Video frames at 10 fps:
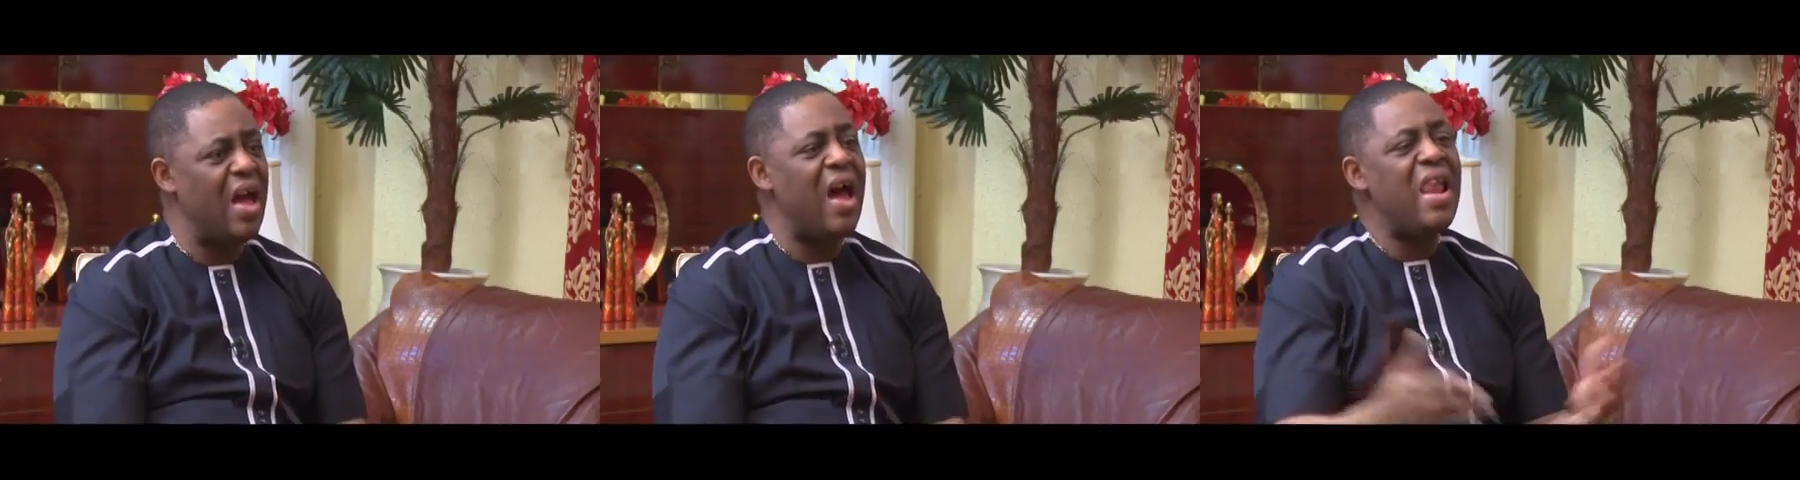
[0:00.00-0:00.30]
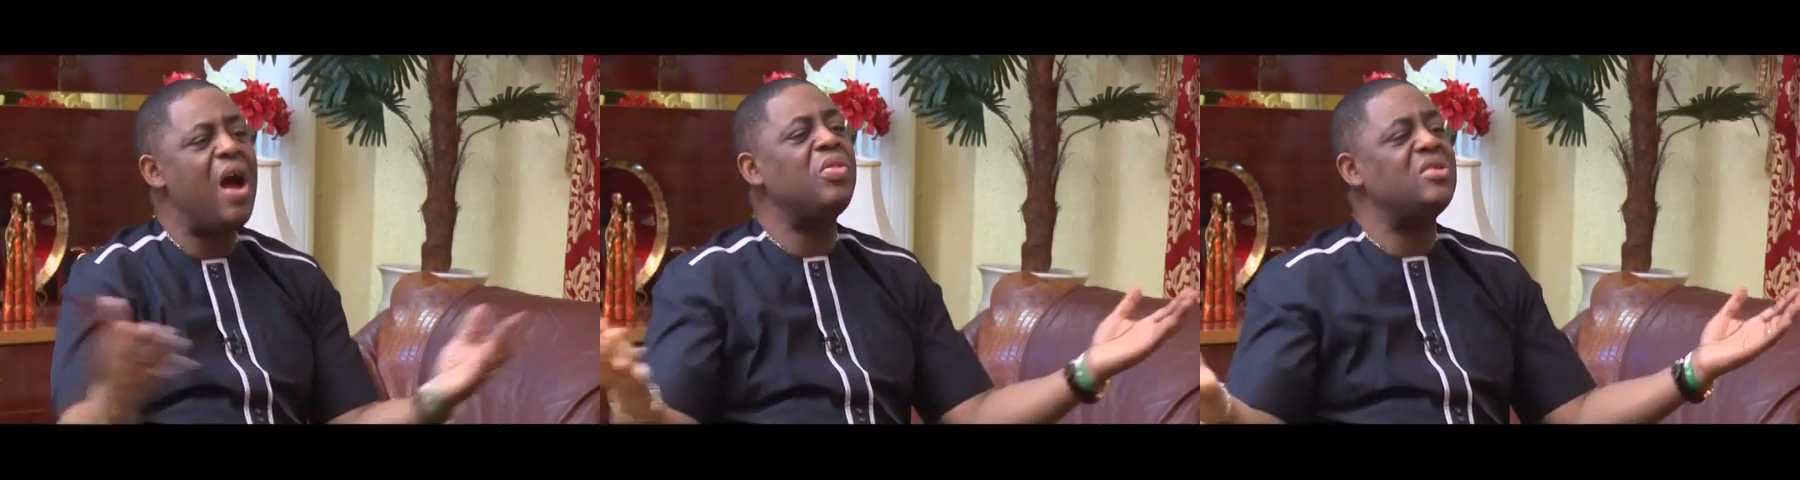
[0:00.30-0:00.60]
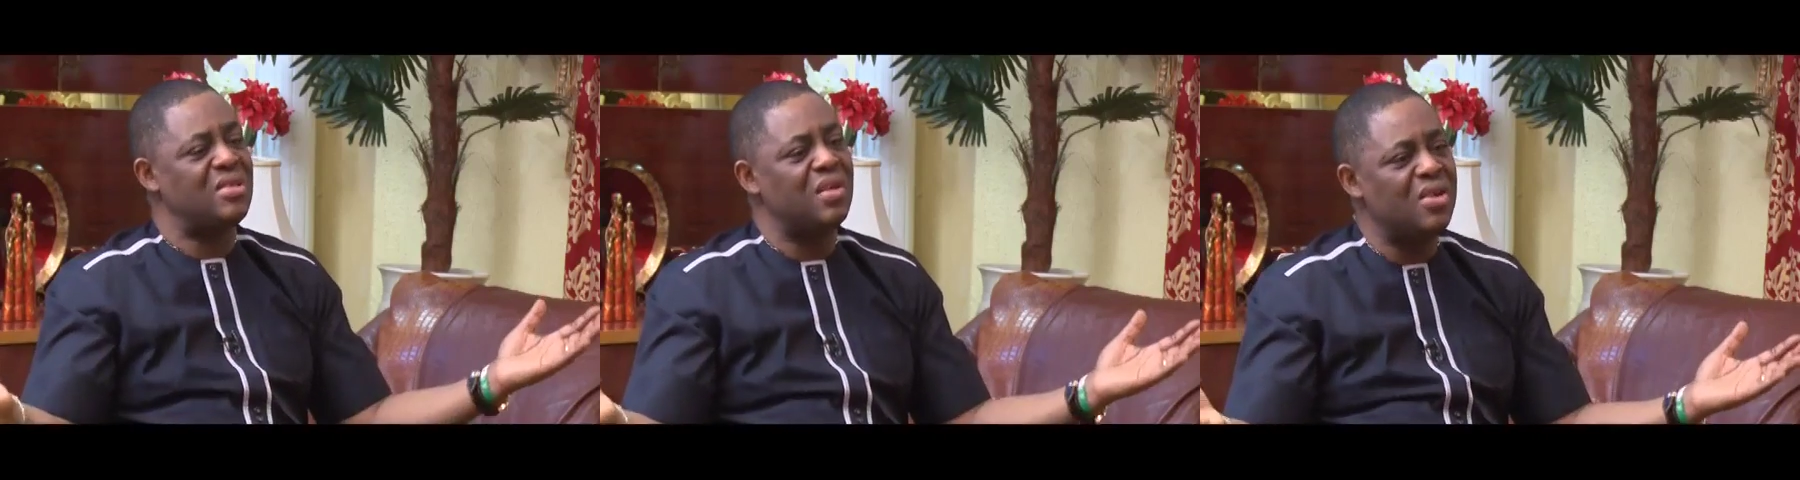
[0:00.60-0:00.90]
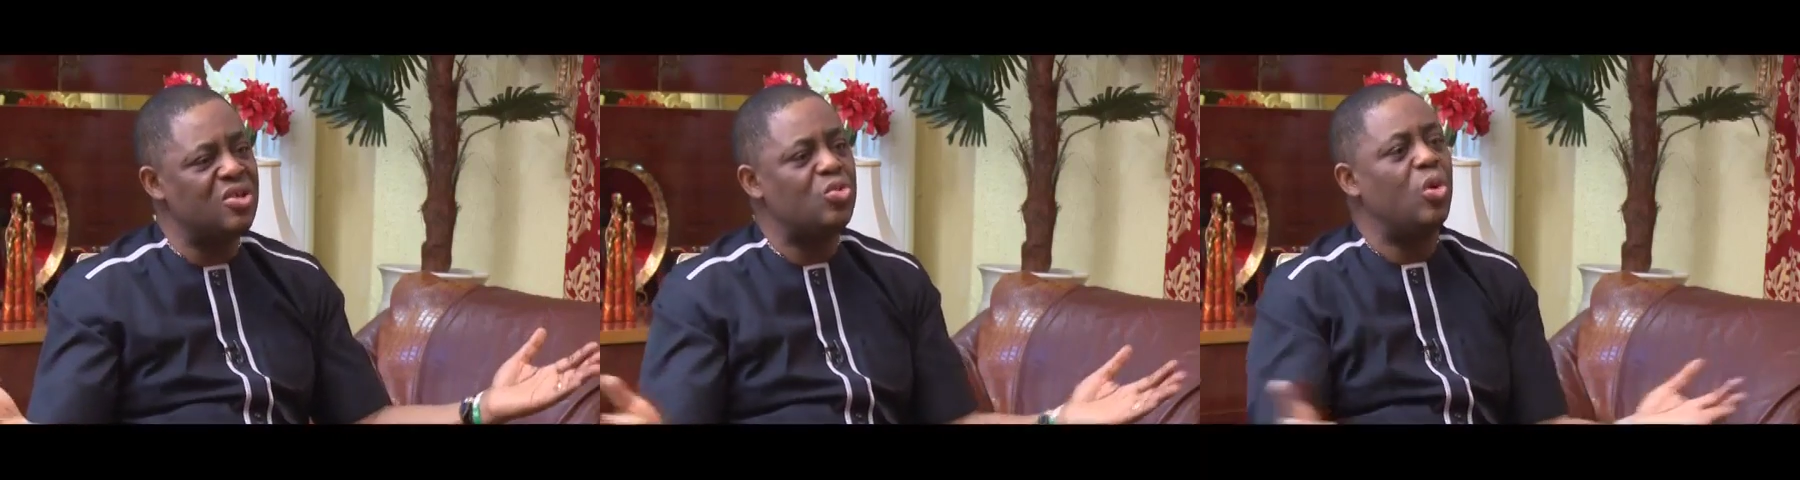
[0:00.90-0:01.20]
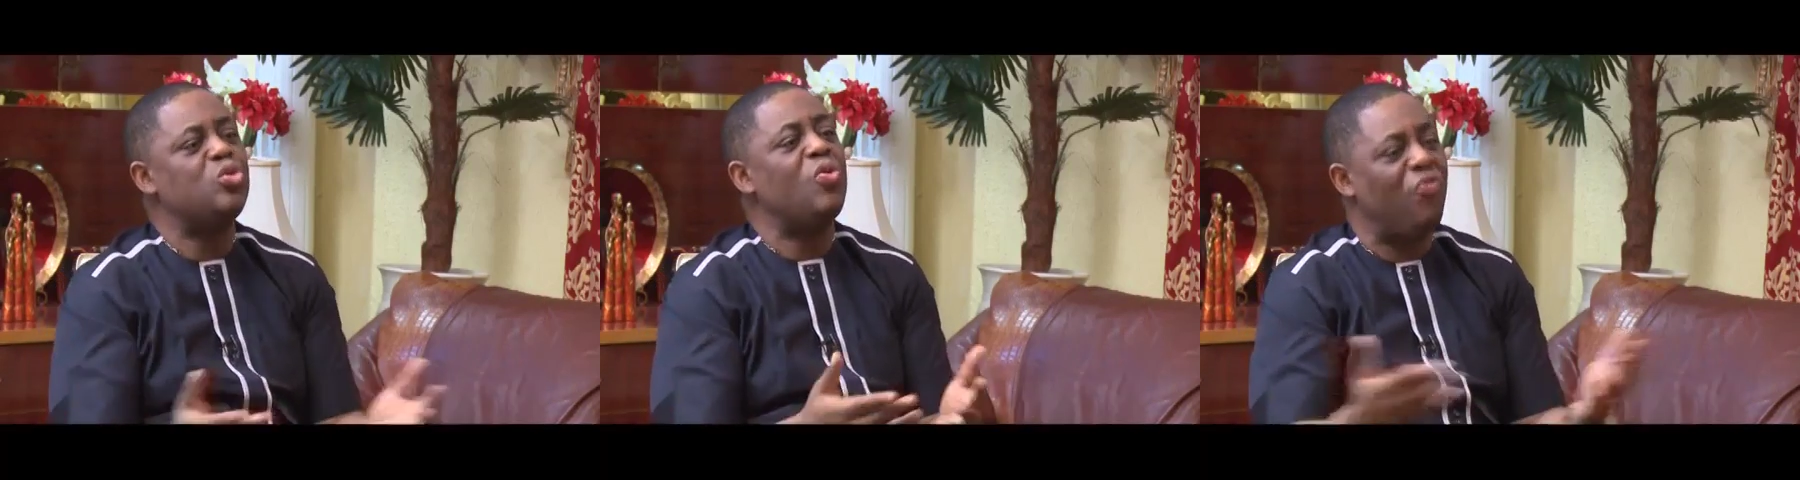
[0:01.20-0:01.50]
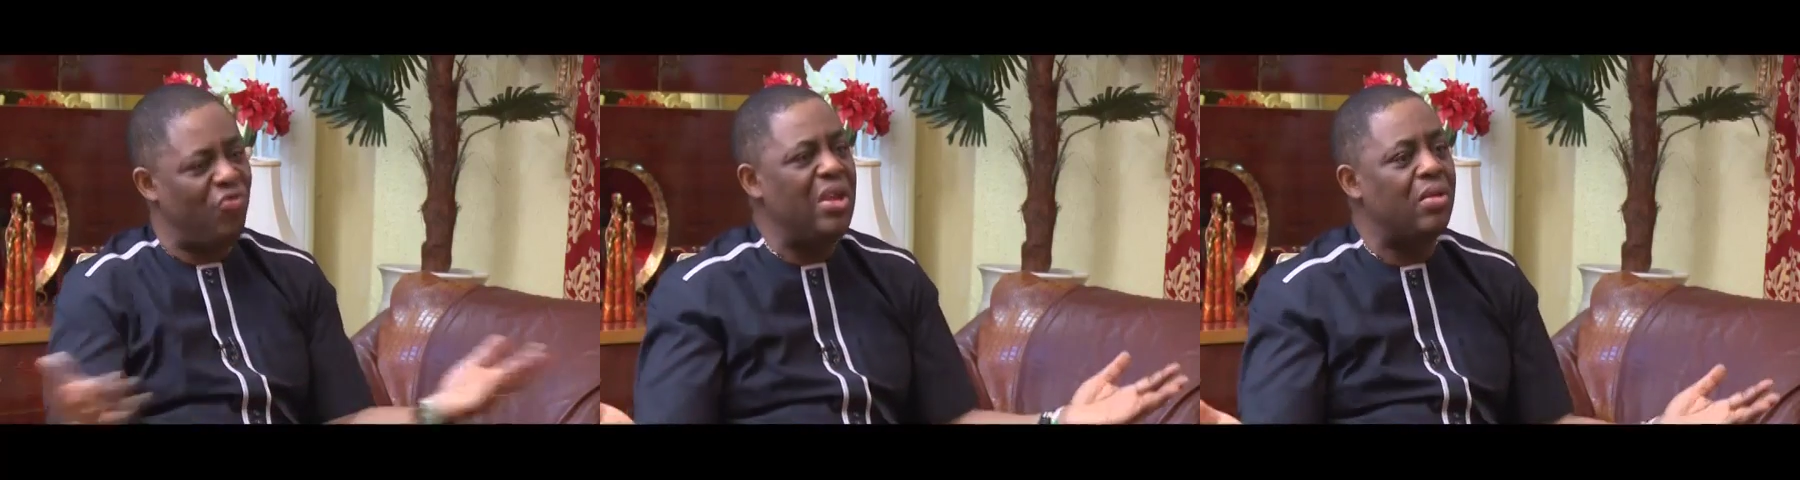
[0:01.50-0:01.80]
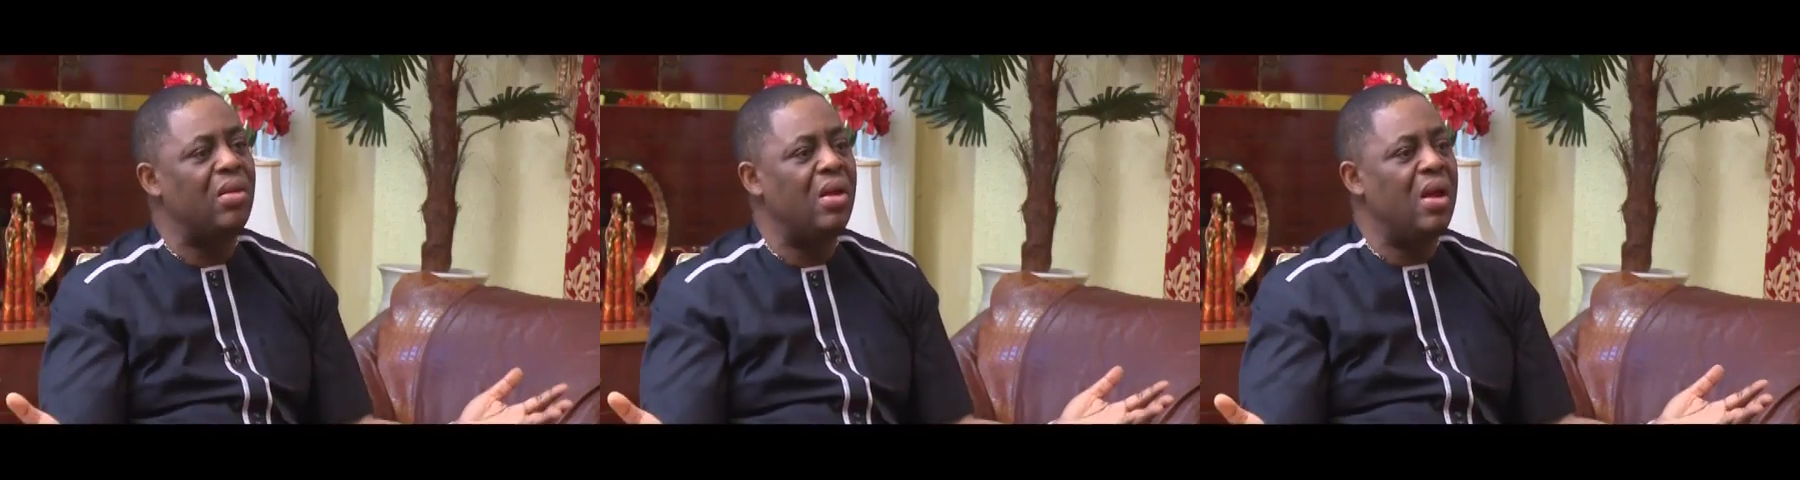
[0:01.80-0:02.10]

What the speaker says: Allow the Southerners to also feel